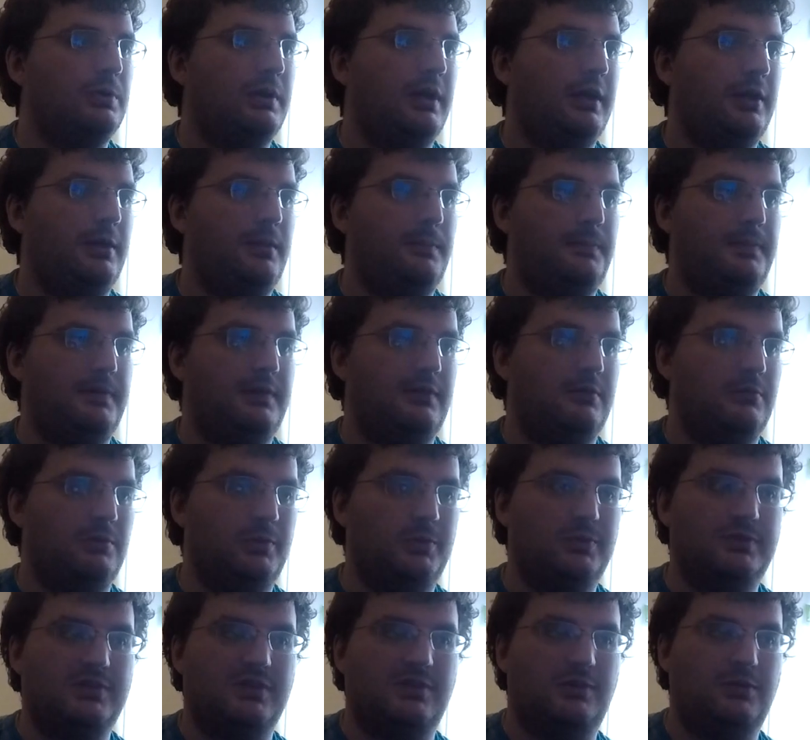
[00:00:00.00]
Hope you're
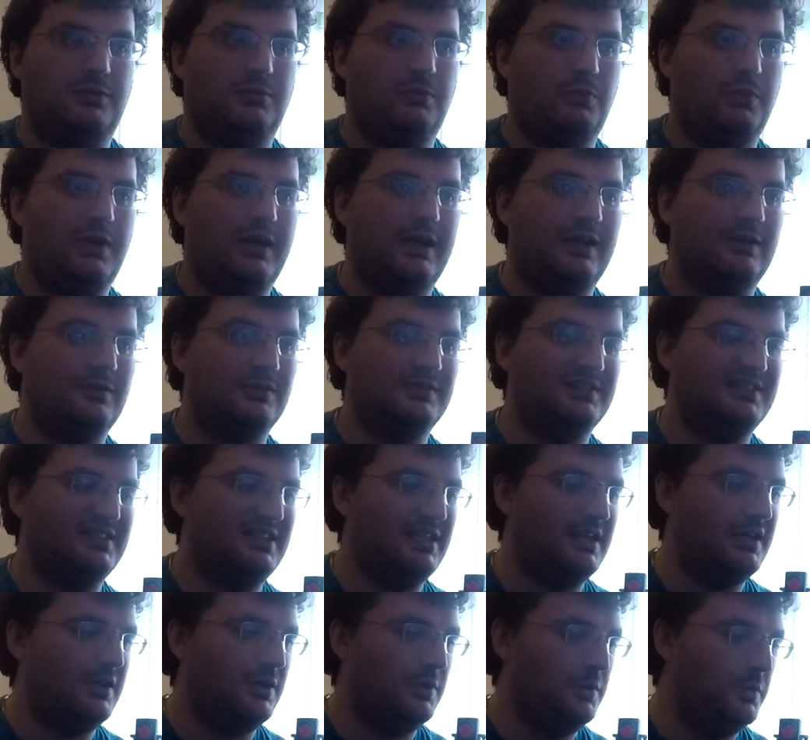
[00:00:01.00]
all doing well.
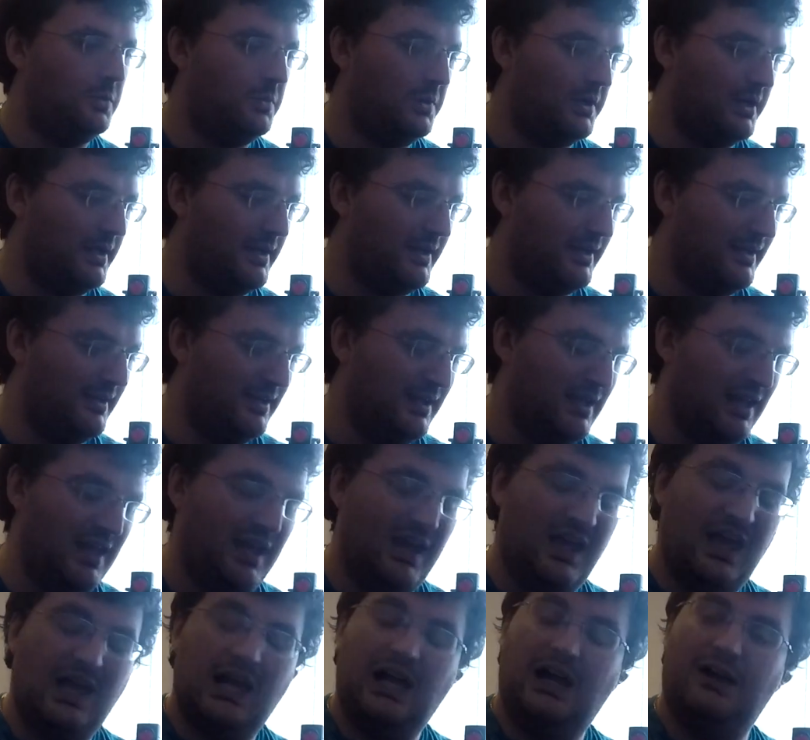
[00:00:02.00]

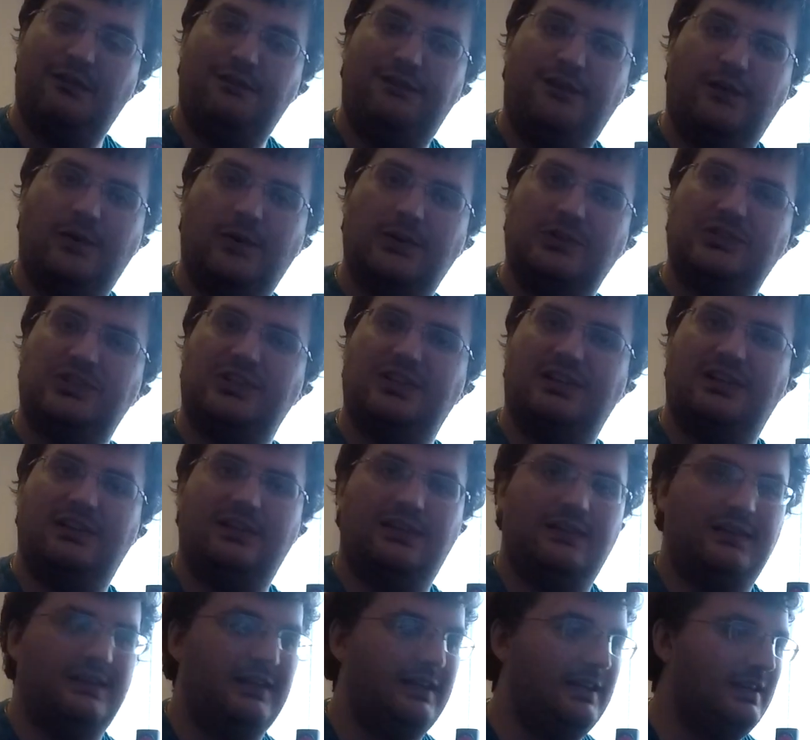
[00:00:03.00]

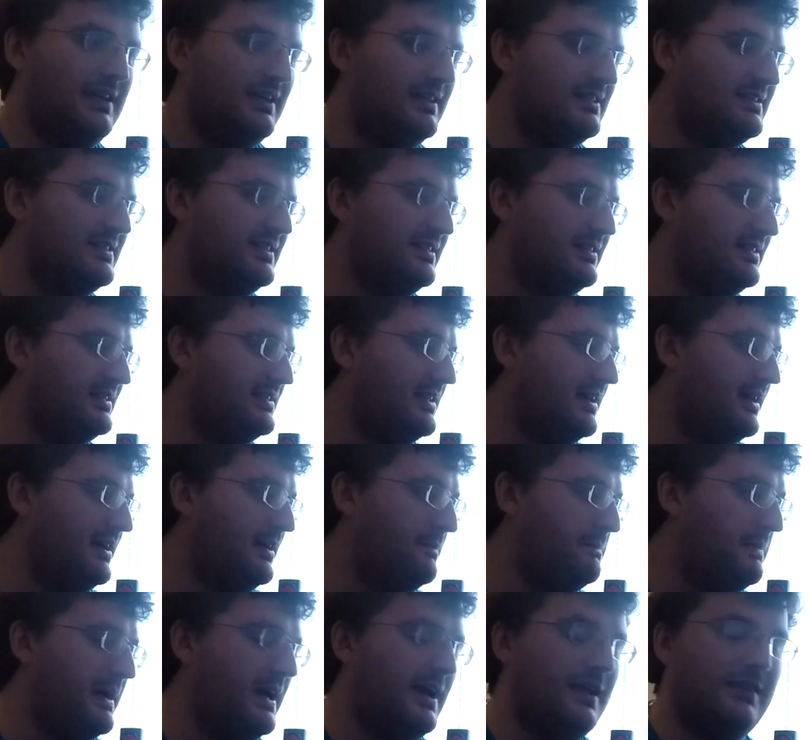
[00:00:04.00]
Unfortunately it's
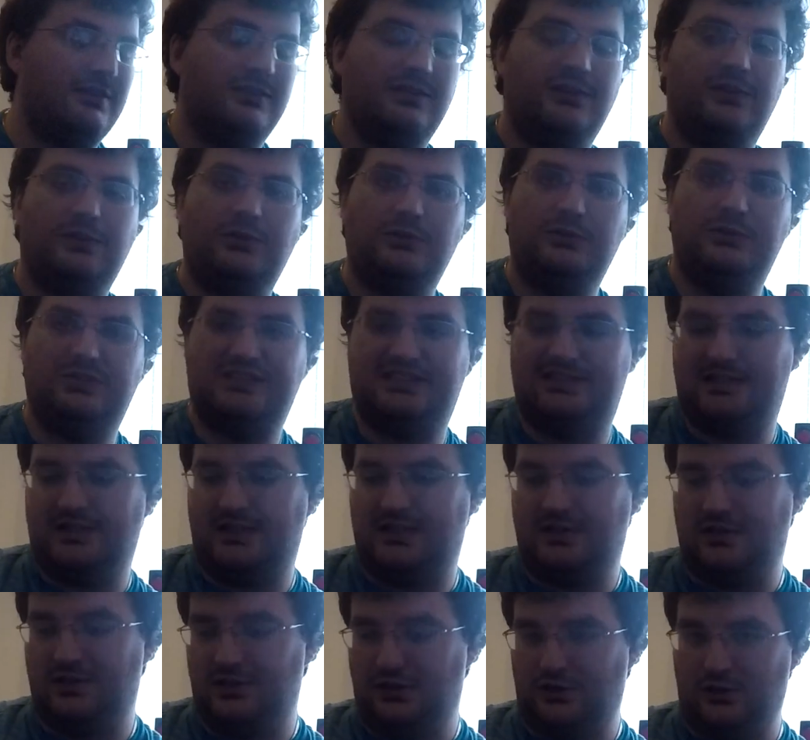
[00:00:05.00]
bad news.
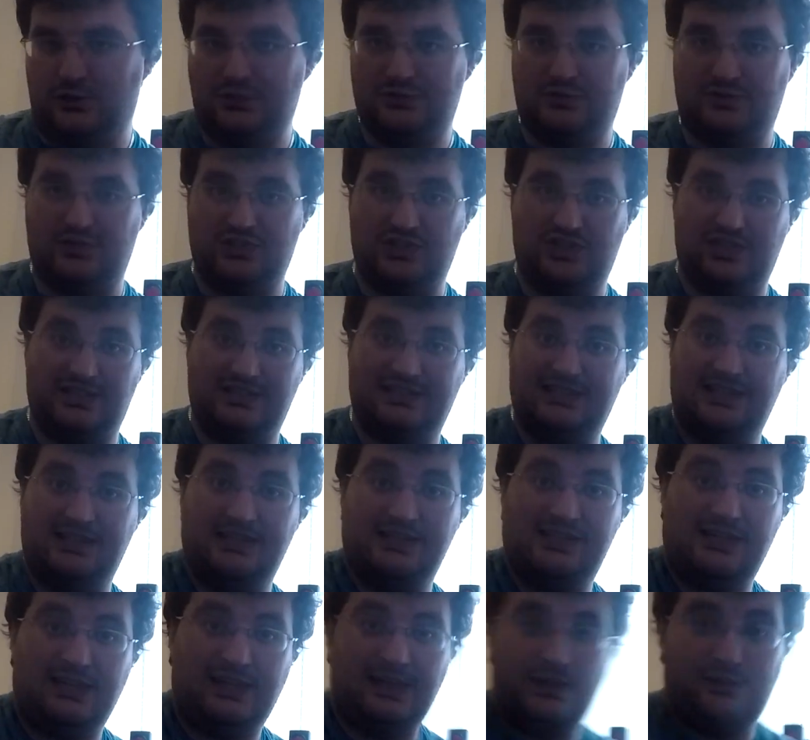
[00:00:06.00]
Oxfordshire's in
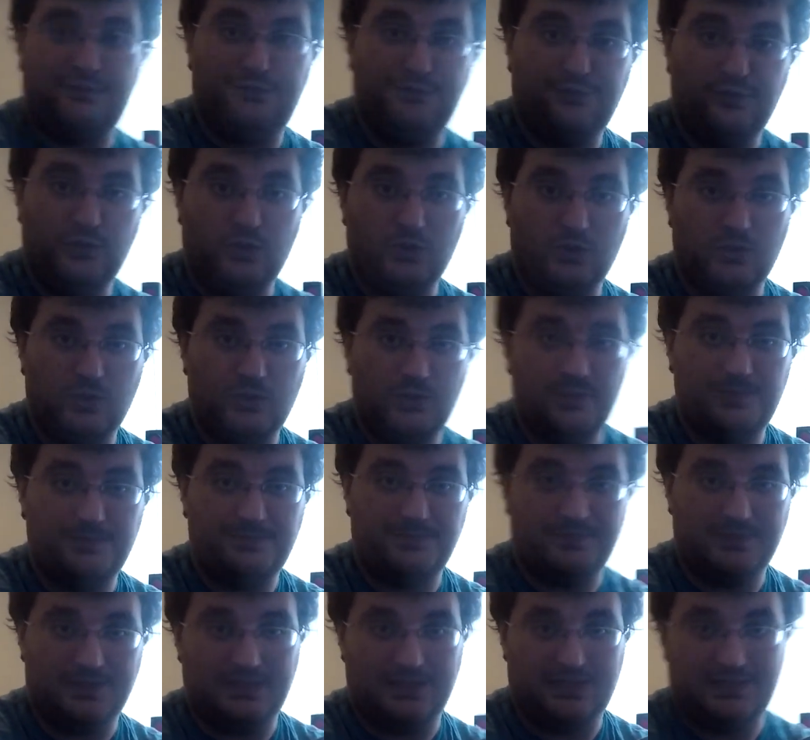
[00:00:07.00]
Tier 4,
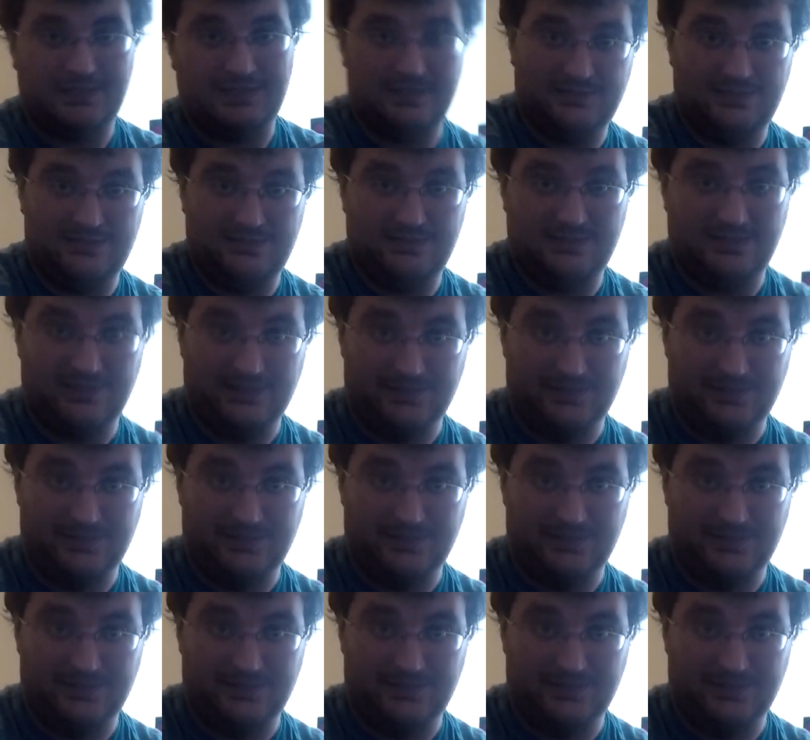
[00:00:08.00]
and